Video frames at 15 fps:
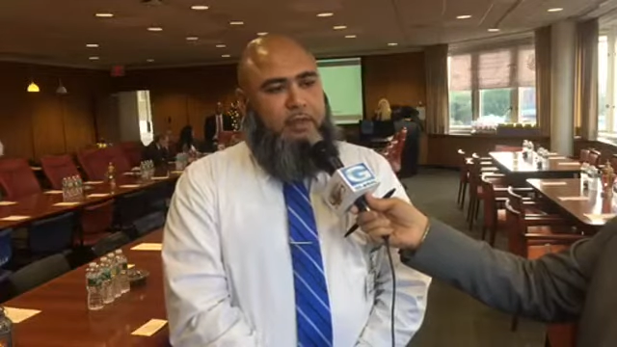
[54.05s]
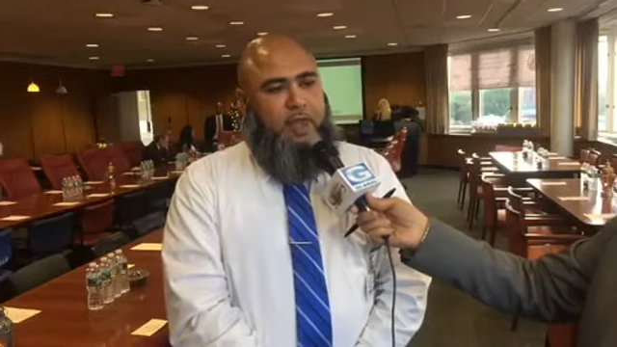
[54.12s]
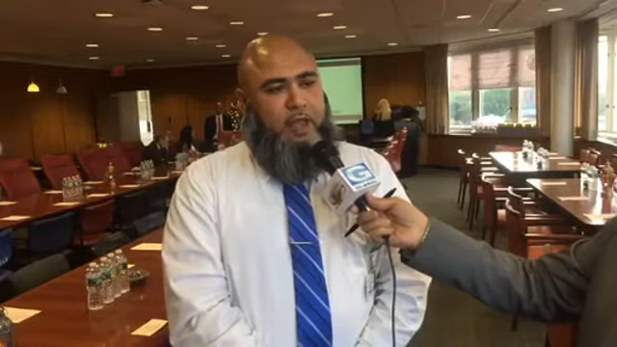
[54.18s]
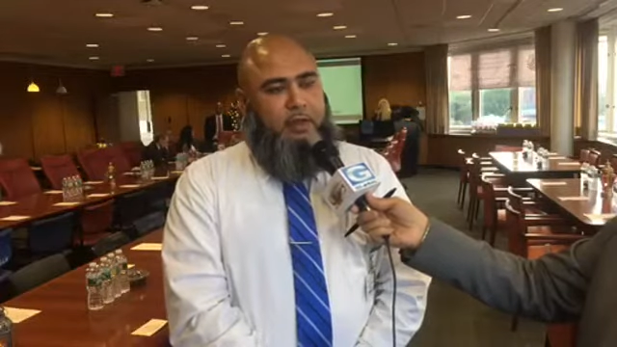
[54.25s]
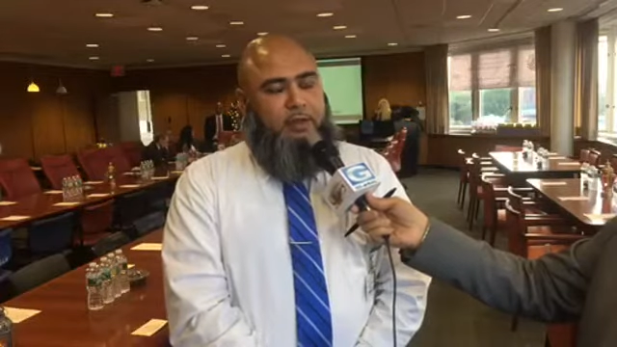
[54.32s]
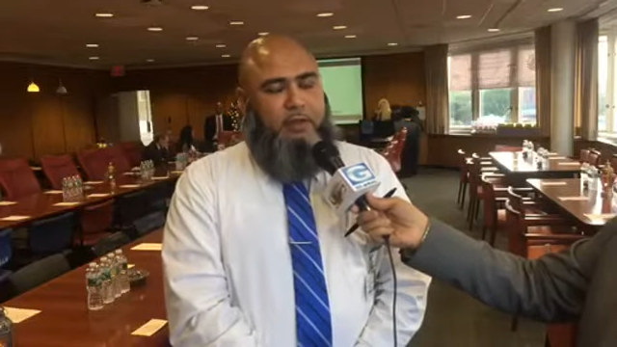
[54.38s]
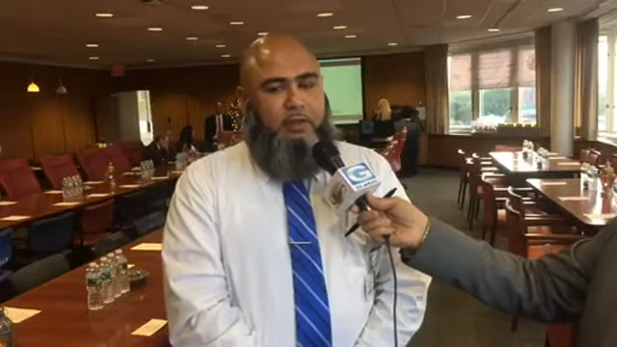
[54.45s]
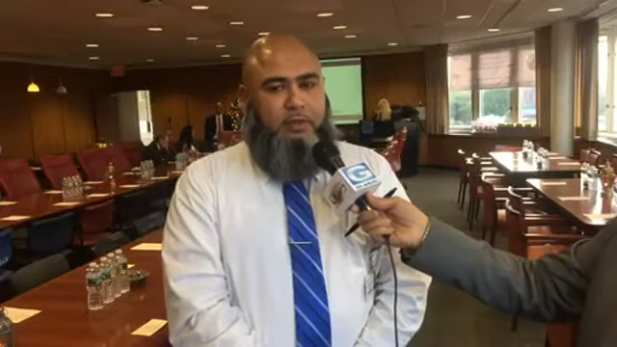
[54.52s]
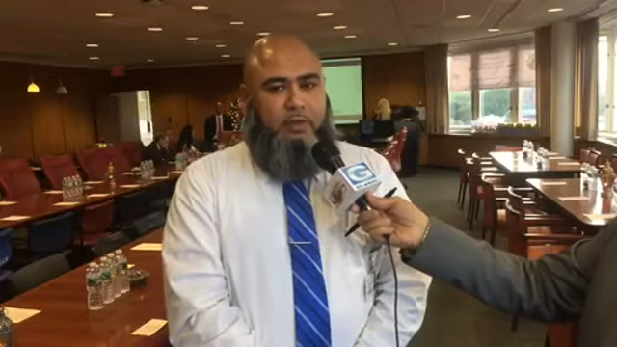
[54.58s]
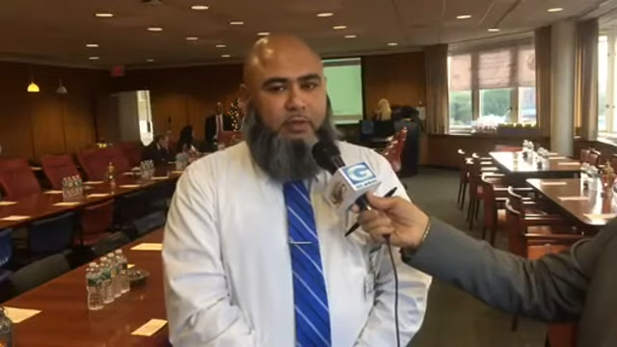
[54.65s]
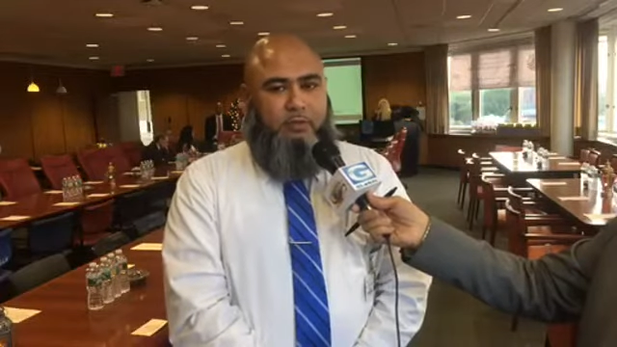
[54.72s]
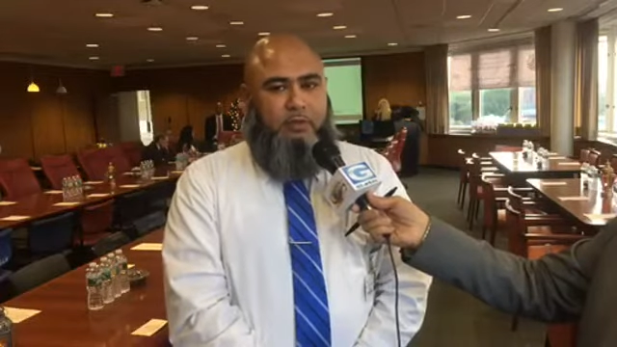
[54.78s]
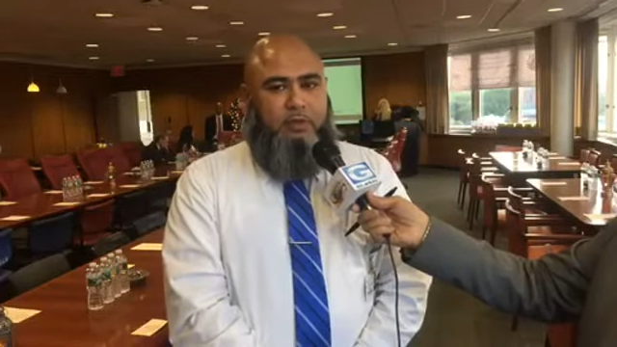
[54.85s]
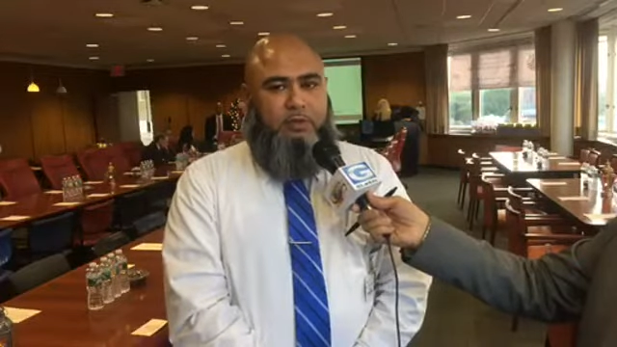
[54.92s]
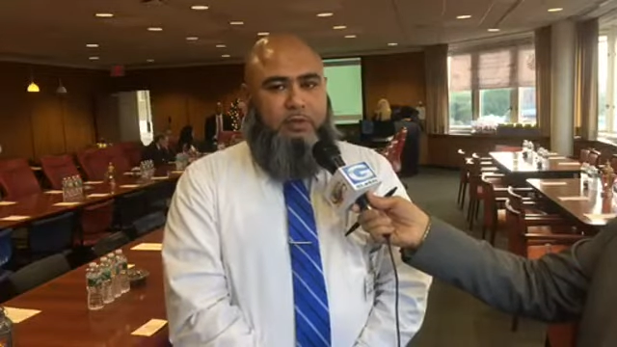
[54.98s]
that the
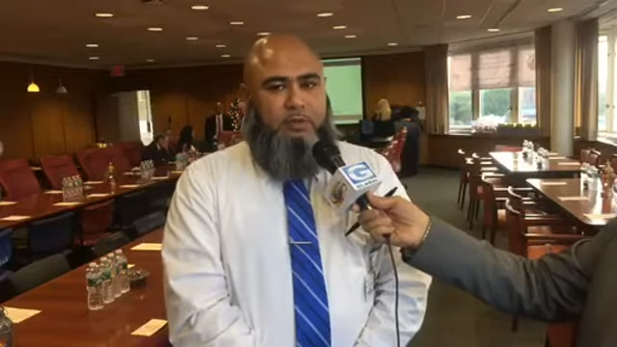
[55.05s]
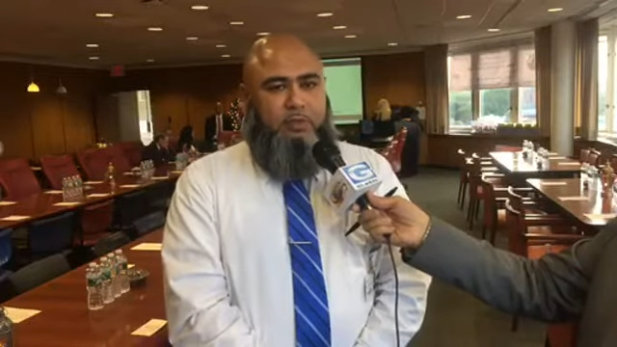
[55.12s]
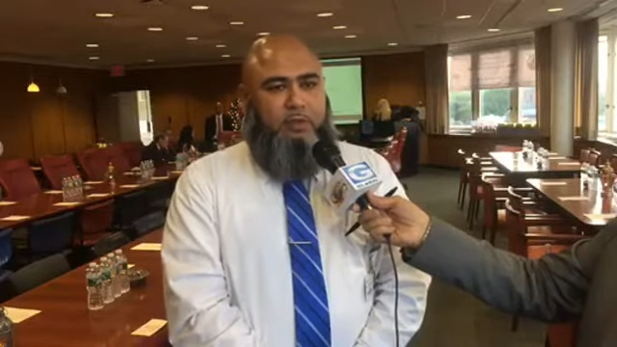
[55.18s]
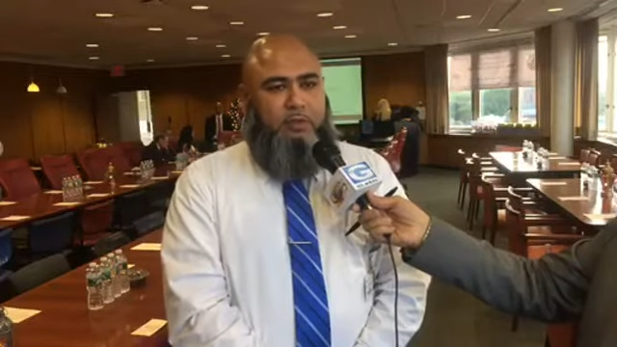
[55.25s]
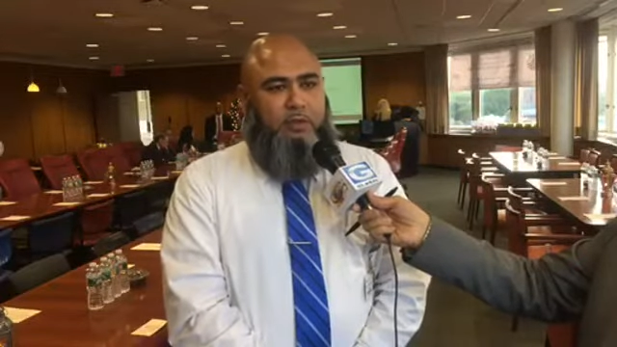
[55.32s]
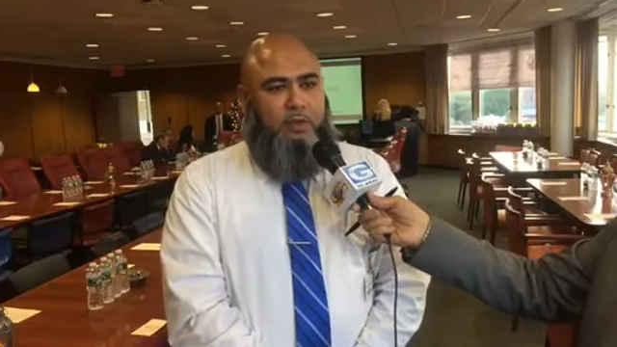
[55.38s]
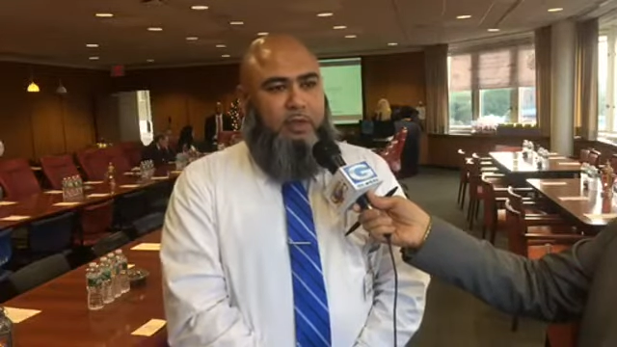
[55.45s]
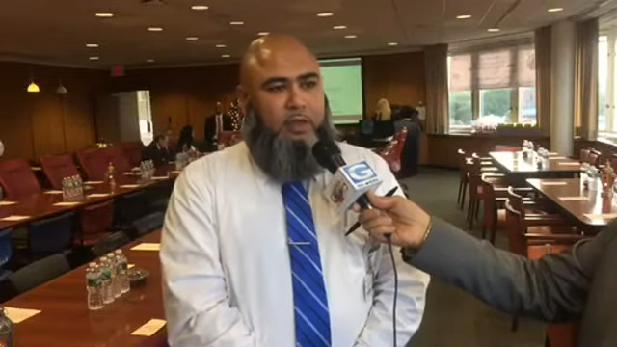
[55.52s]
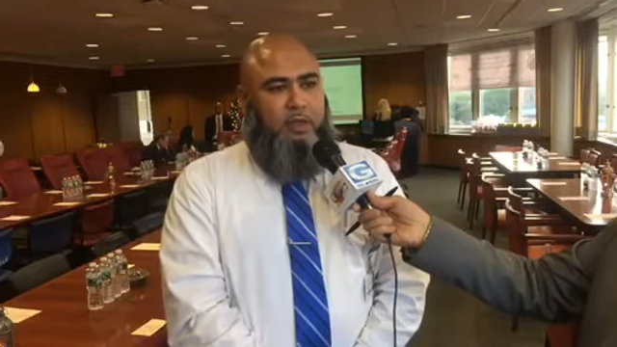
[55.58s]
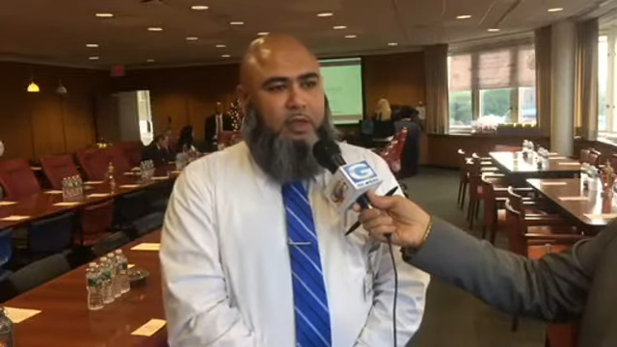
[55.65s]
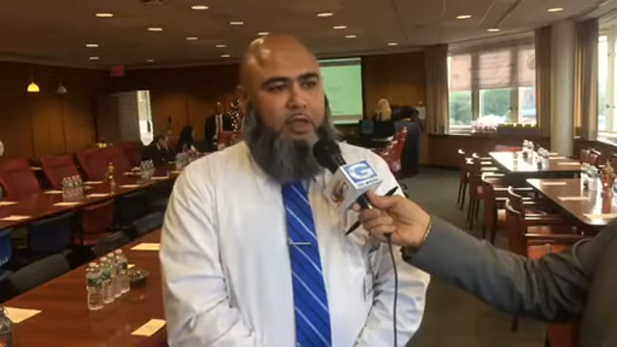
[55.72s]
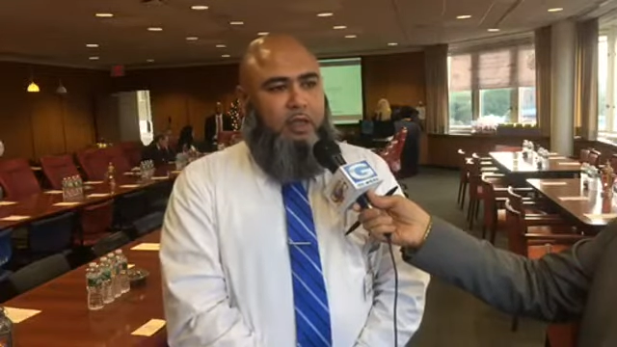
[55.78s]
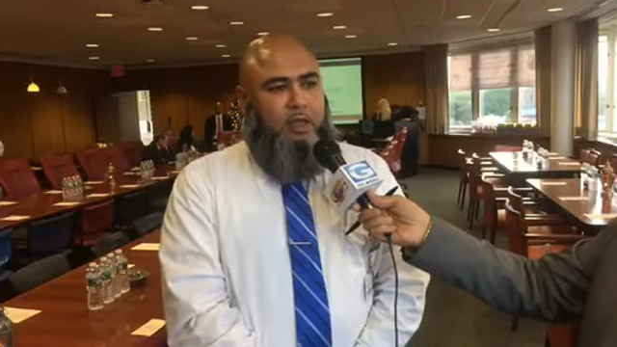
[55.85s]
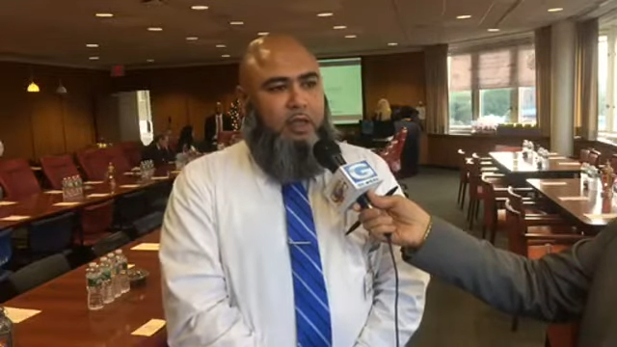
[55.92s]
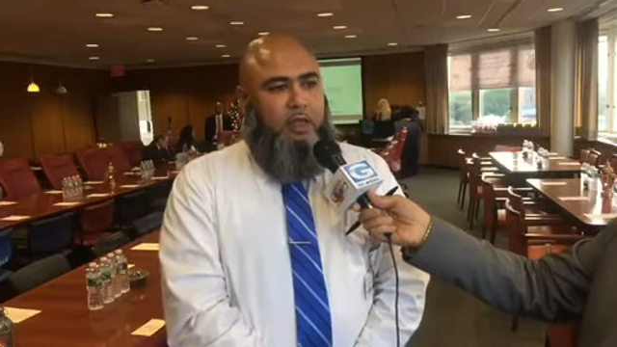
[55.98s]
Muslim community